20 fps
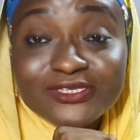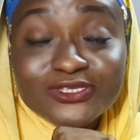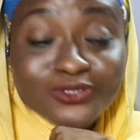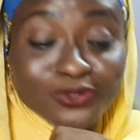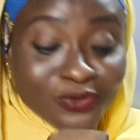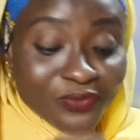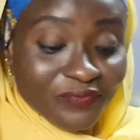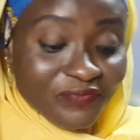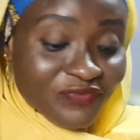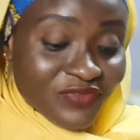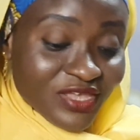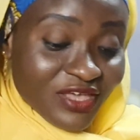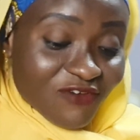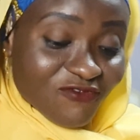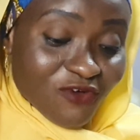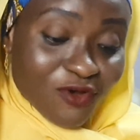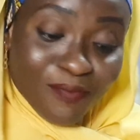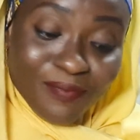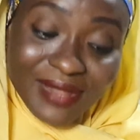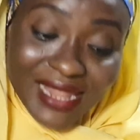So
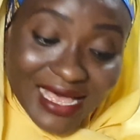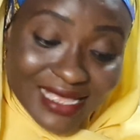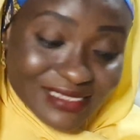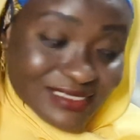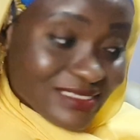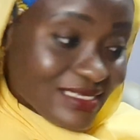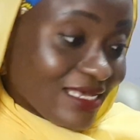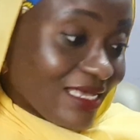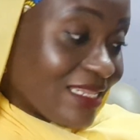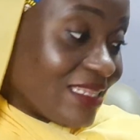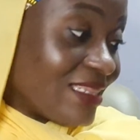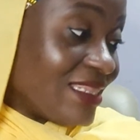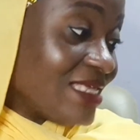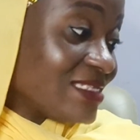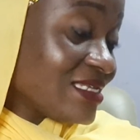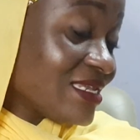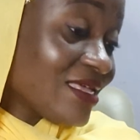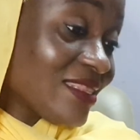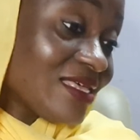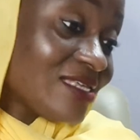for black skin,
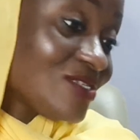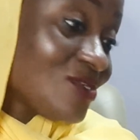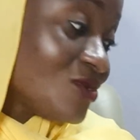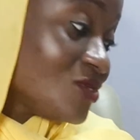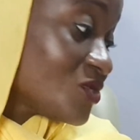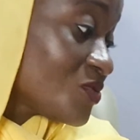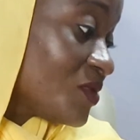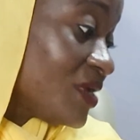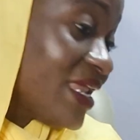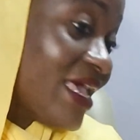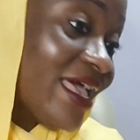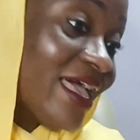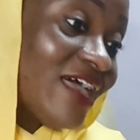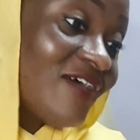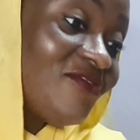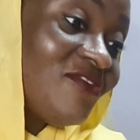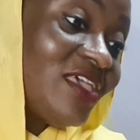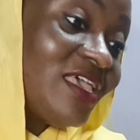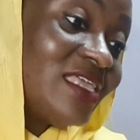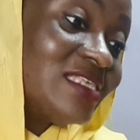there's another sunscreen I
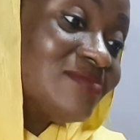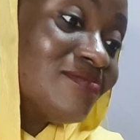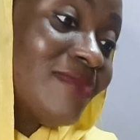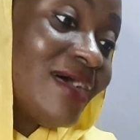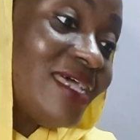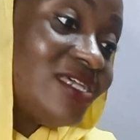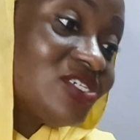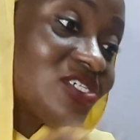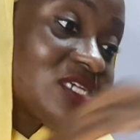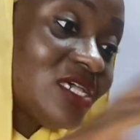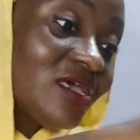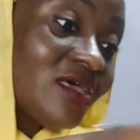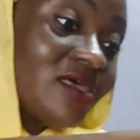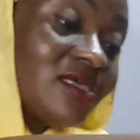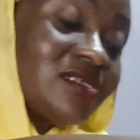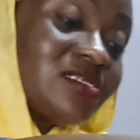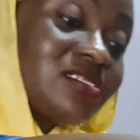have, a Mysha